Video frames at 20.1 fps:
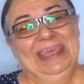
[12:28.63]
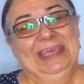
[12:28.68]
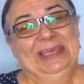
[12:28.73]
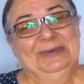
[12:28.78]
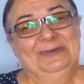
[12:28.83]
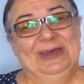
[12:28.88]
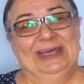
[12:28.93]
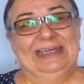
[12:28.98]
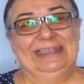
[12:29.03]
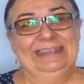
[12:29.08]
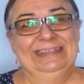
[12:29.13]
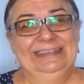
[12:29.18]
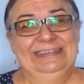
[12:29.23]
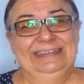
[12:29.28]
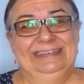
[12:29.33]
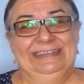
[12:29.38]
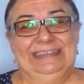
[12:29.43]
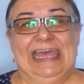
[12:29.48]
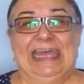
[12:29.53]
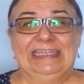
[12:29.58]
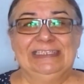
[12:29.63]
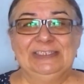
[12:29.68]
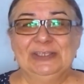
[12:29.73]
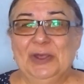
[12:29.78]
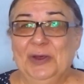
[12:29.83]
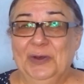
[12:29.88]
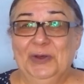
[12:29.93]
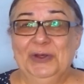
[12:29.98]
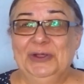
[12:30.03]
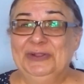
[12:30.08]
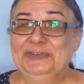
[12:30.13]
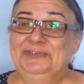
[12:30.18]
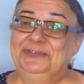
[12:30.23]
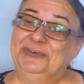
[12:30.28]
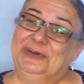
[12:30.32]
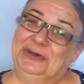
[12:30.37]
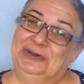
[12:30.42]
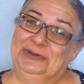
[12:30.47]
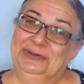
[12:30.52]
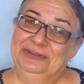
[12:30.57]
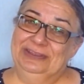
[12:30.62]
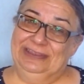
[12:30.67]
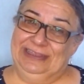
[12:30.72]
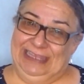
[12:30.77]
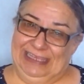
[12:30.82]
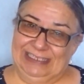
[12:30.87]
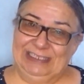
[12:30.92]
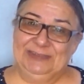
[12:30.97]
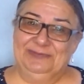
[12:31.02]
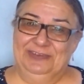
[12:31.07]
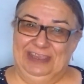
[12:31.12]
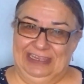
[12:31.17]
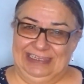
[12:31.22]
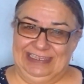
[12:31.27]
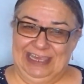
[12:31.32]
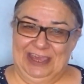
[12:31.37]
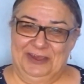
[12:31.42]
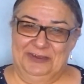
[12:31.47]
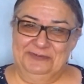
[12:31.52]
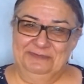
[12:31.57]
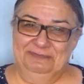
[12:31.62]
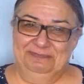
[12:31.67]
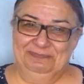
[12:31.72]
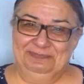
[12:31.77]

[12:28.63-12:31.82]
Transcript: Well, that's all for this video.